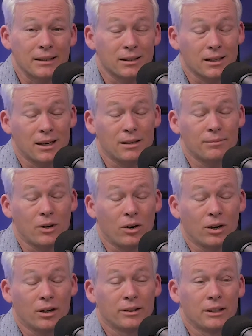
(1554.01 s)
Some
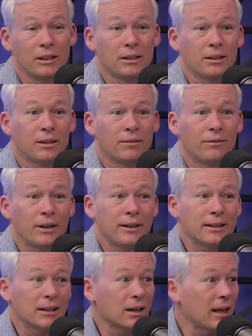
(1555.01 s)
are mm-hmm.
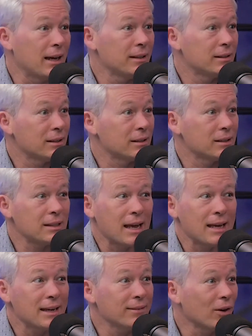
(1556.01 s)
very inclined to
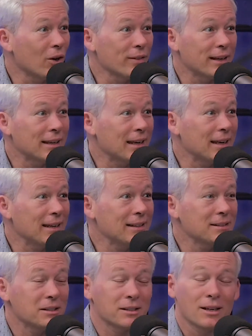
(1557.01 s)
save all they
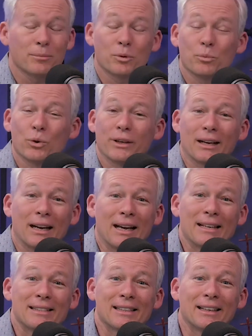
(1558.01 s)
can, some are more
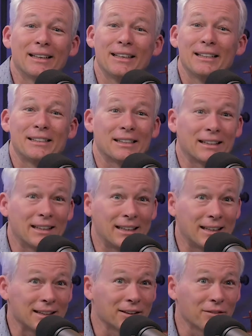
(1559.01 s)
inclined to to
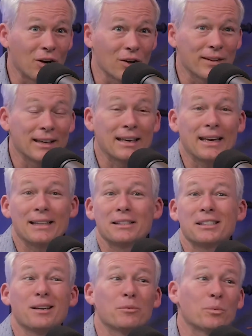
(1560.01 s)
give all they can,
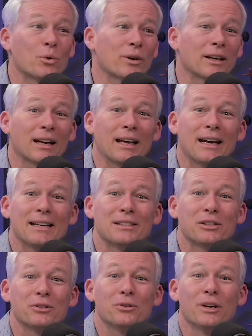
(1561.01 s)
some are more inclined
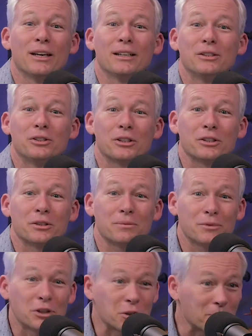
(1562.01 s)
to
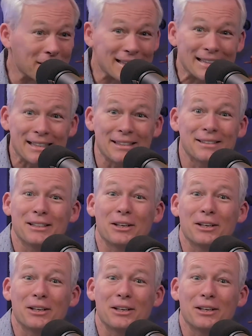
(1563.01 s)
just spend it, mm-hmm.